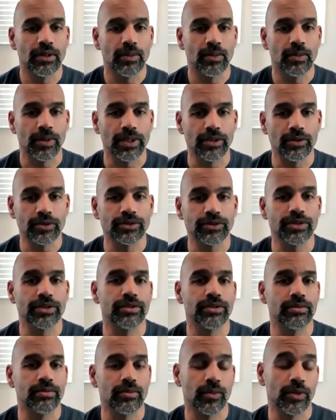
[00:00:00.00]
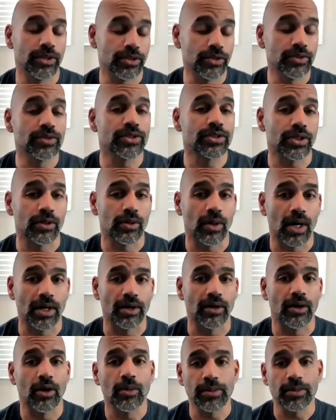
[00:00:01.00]
we usually we do so
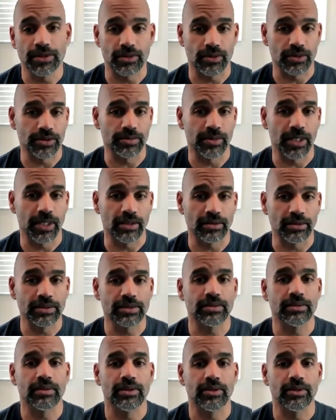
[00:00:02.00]
on open source models.